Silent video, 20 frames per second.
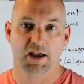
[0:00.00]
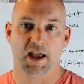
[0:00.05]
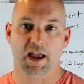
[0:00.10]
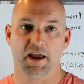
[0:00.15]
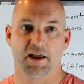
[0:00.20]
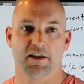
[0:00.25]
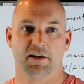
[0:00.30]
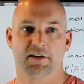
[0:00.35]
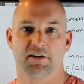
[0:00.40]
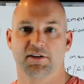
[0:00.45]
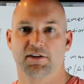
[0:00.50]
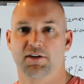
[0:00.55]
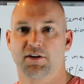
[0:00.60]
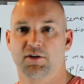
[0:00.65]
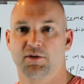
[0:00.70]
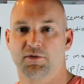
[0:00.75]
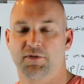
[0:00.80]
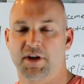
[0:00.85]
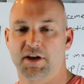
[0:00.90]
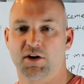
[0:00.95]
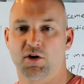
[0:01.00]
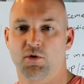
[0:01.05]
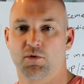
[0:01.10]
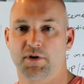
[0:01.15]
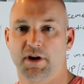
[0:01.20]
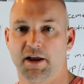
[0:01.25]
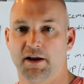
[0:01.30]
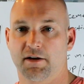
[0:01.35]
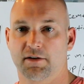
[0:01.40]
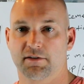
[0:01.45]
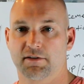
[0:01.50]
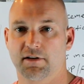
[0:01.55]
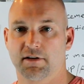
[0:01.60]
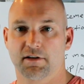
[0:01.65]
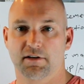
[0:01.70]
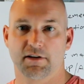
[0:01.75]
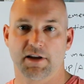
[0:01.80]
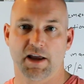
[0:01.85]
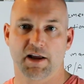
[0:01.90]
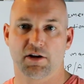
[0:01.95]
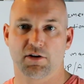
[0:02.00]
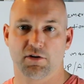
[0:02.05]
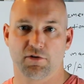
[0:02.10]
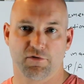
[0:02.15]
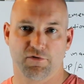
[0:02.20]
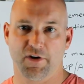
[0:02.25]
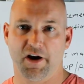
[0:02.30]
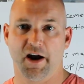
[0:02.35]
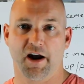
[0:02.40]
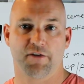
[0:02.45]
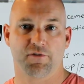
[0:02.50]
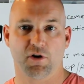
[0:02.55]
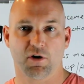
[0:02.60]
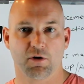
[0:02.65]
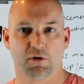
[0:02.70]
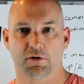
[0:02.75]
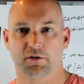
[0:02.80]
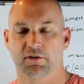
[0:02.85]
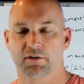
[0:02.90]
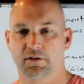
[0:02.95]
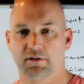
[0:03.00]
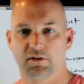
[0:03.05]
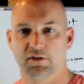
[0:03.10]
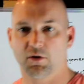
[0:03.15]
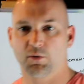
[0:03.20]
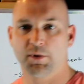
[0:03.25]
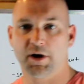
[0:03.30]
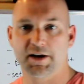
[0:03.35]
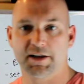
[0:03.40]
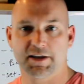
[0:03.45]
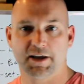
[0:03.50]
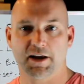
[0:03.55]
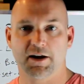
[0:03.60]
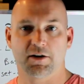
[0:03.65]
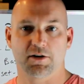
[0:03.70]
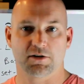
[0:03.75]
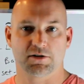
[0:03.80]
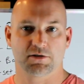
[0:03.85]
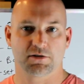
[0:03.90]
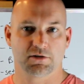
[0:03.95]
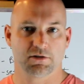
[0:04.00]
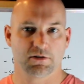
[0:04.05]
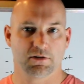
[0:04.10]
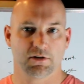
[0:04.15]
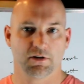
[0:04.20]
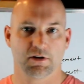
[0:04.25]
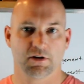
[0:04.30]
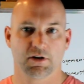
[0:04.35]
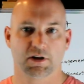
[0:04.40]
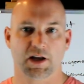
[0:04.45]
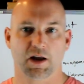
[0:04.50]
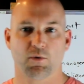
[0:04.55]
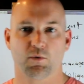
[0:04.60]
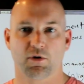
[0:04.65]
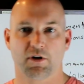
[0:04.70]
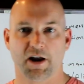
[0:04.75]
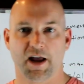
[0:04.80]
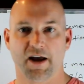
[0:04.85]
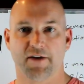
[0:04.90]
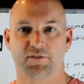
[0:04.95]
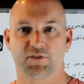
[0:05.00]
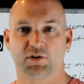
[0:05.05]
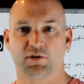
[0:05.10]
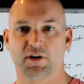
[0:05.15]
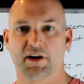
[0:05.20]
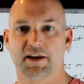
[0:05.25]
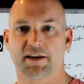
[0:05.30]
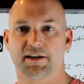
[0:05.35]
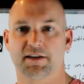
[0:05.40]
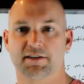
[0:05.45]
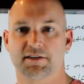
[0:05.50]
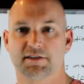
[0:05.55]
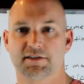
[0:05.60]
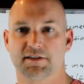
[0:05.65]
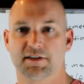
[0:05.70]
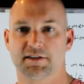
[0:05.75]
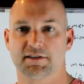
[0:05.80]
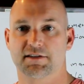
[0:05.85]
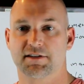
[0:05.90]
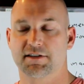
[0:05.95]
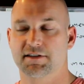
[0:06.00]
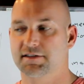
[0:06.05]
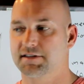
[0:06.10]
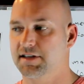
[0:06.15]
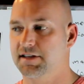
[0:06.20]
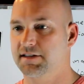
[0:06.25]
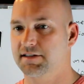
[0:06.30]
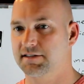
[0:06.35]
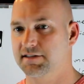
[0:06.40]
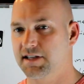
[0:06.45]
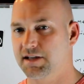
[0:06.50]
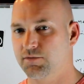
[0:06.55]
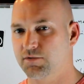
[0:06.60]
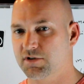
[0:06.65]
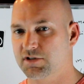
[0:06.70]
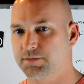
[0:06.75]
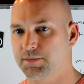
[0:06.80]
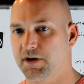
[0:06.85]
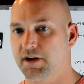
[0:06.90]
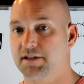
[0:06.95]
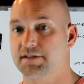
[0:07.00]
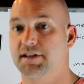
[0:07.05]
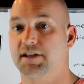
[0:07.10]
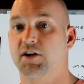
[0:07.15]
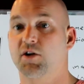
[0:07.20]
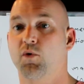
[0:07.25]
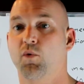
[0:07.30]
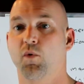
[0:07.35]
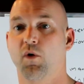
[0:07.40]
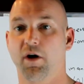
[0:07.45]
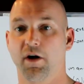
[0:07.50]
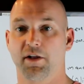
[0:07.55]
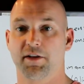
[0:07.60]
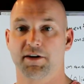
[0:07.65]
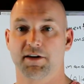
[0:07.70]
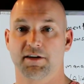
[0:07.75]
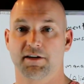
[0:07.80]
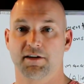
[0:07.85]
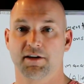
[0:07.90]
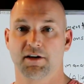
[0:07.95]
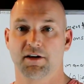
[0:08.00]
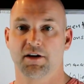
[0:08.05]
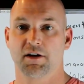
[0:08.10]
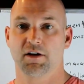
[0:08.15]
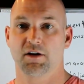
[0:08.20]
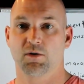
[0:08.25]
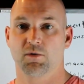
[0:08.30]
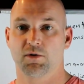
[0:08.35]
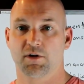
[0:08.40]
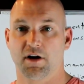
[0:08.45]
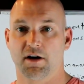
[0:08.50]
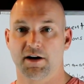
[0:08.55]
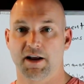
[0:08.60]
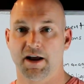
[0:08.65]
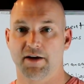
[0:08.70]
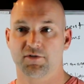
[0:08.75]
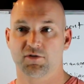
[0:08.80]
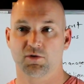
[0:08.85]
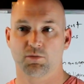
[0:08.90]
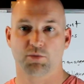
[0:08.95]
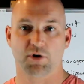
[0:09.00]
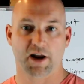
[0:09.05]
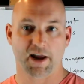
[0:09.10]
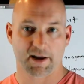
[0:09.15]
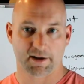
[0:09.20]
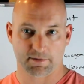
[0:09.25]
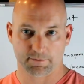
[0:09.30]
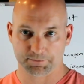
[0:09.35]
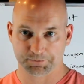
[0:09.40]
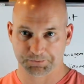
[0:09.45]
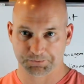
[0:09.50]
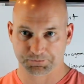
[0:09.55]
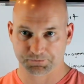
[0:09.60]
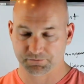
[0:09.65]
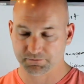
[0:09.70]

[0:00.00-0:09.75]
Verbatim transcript: and, you know, they go down to negative five hertz. Nobody cares. Okay, we're after a consistency, seat to seat response and quality. We're not after bragging.